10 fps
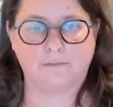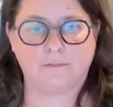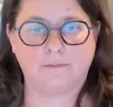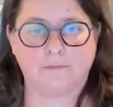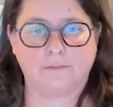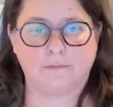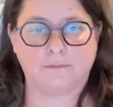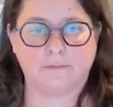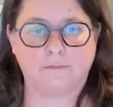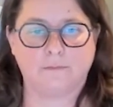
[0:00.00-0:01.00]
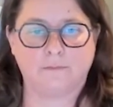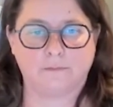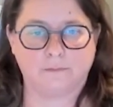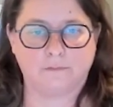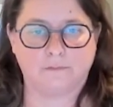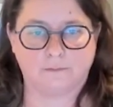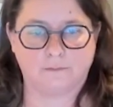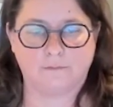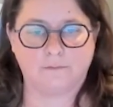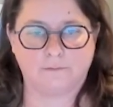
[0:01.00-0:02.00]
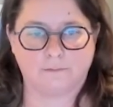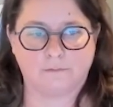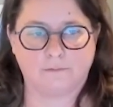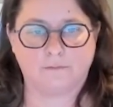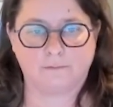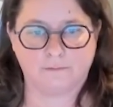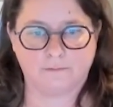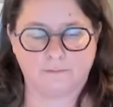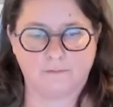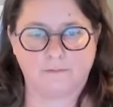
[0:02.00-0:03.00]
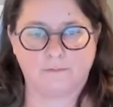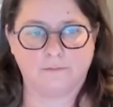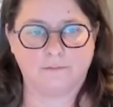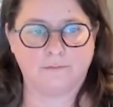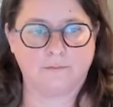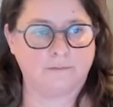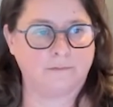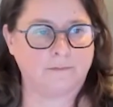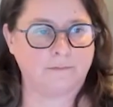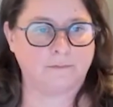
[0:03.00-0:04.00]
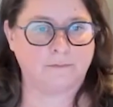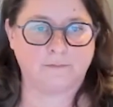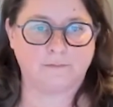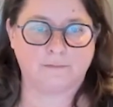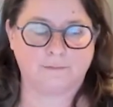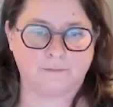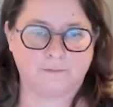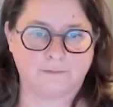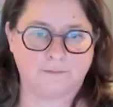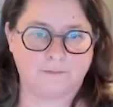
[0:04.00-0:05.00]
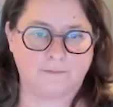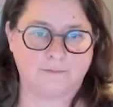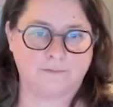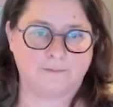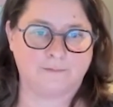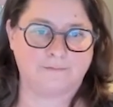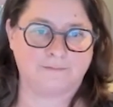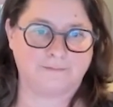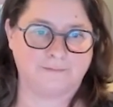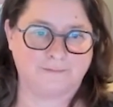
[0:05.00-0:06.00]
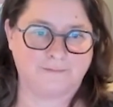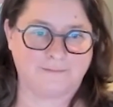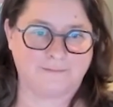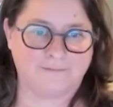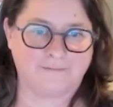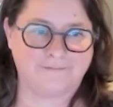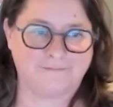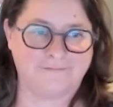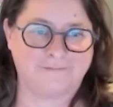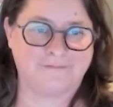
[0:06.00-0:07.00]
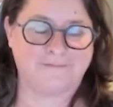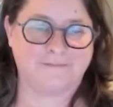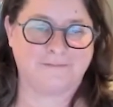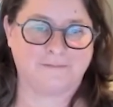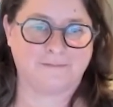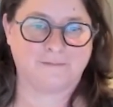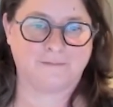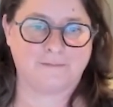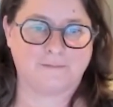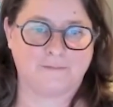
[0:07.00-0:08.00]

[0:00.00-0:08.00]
(silent)